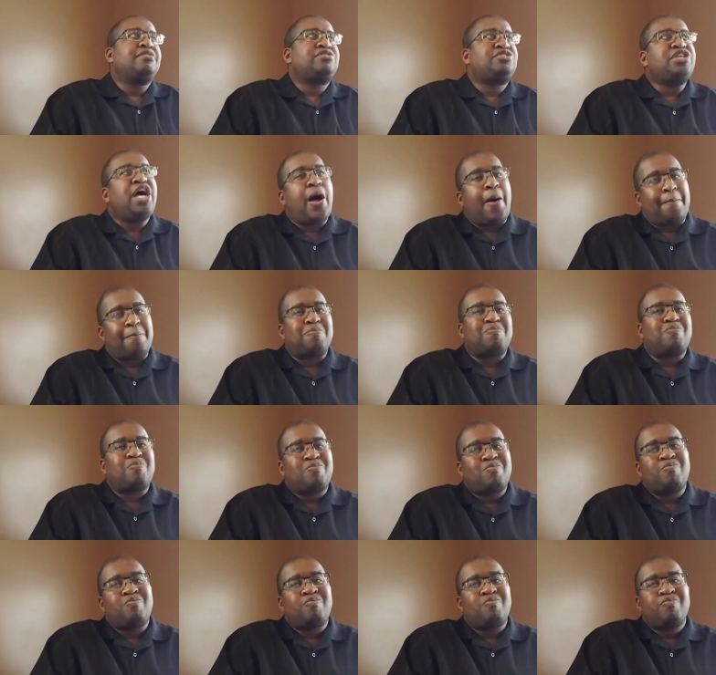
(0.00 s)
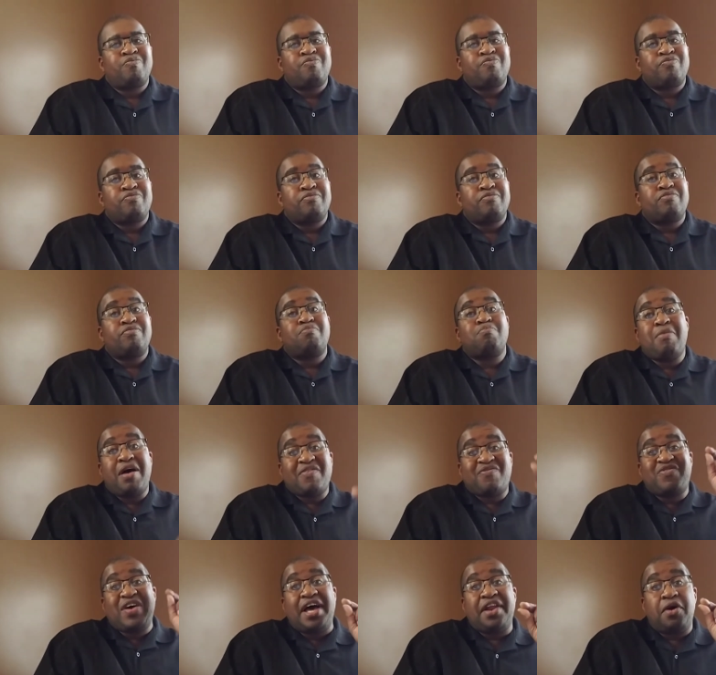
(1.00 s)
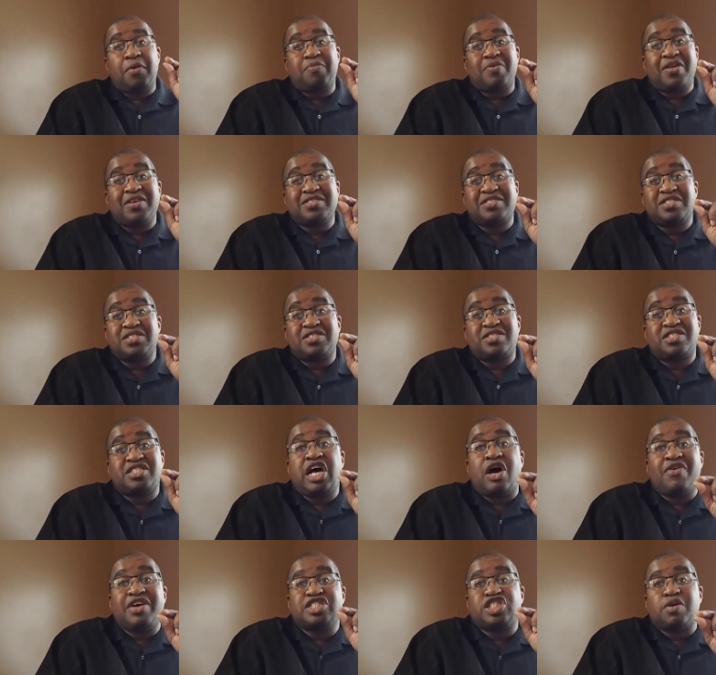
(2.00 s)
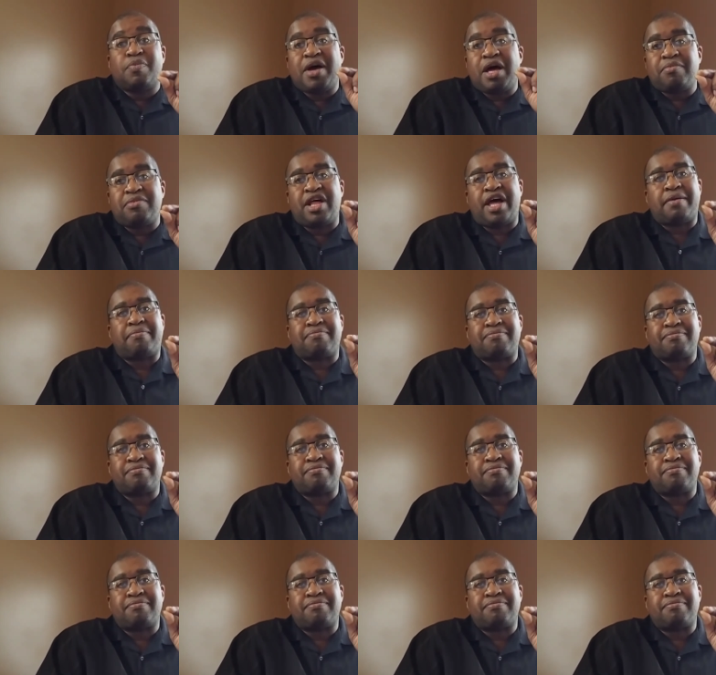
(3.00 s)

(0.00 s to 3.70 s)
So, my final. So here's the bottom line.